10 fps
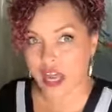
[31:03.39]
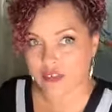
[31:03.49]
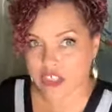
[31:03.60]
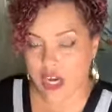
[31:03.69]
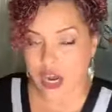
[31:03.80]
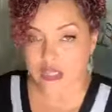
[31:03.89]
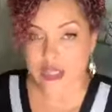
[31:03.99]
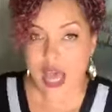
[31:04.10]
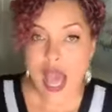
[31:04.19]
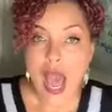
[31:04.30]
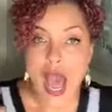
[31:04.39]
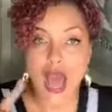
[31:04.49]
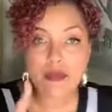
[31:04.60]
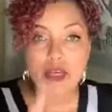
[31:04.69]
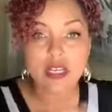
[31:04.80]
live shots.
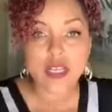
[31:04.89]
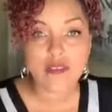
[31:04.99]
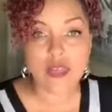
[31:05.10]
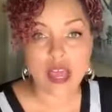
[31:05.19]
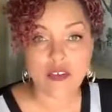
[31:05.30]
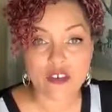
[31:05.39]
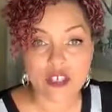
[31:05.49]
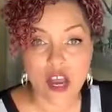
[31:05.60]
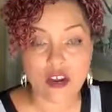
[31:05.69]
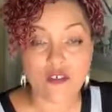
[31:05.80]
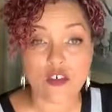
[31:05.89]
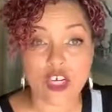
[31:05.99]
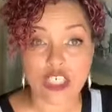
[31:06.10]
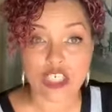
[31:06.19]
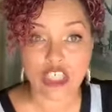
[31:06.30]
I'm going to give that
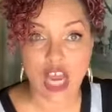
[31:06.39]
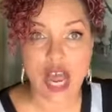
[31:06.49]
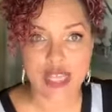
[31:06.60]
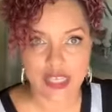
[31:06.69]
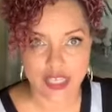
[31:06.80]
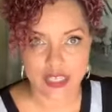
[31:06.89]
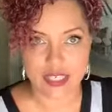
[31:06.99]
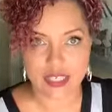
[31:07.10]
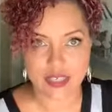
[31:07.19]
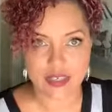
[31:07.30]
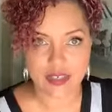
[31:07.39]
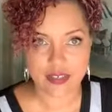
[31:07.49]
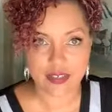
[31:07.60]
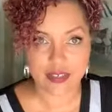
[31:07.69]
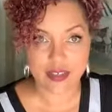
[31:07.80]
photographer a shot list.
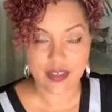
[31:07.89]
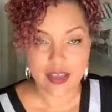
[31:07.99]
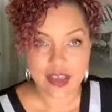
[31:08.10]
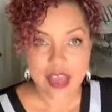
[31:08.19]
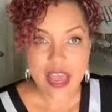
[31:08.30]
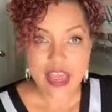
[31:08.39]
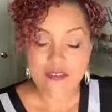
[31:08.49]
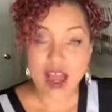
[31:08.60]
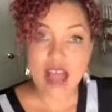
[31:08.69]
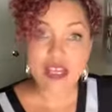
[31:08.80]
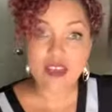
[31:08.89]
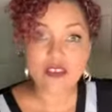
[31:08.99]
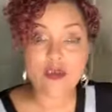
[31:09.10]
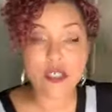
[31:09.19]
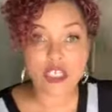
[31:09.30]
If I
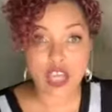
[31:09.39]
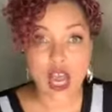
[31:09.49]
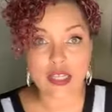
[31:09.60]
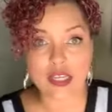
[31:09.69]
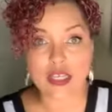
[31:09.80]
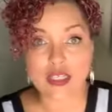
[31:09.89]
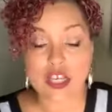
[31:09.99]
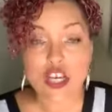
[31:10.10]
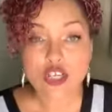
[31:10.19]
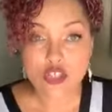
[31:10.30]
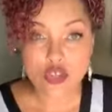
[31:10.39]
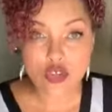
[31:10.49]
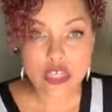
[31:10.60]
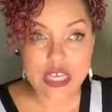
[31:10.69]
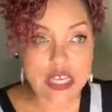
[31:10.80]
give him a shot list, do
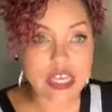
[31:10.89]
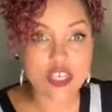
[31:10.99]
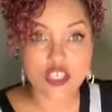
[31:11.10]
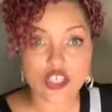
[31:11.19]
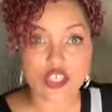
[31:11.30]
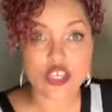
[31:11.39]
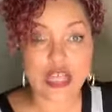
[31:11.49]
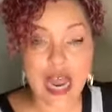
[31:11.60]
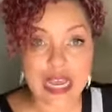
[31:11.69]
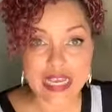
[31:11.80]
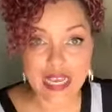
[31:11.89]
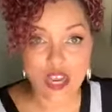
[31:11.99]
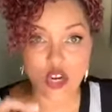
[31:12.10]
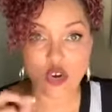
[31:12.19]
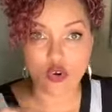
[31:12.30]
you think he can ensure that I
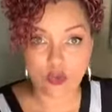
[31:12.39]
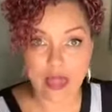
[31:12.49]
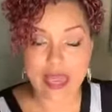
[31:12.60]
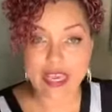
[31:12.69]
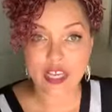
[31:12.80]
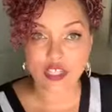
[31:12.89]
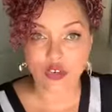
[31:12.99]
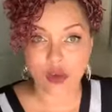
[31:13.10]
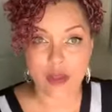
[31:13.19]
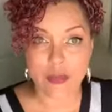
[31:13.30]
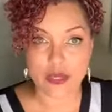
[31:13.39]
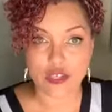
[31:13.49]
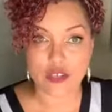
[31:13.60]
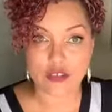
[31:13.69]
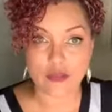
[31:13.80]
get that he gets great
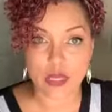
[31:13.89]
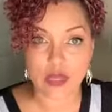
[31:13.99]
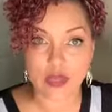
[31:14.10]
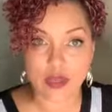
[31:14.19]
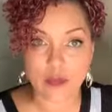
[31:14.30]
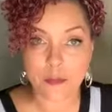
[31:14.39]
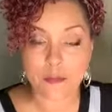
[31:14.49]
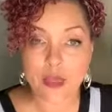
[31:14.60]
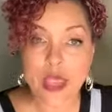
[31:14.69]
pictures of me?